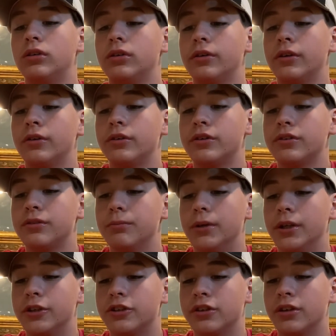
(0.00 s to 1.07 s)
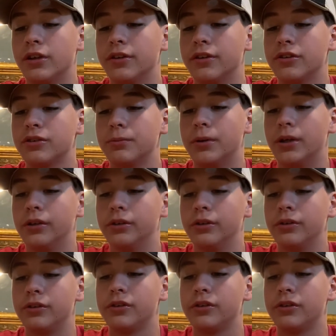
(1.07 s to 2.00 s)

They're just munching on the smaller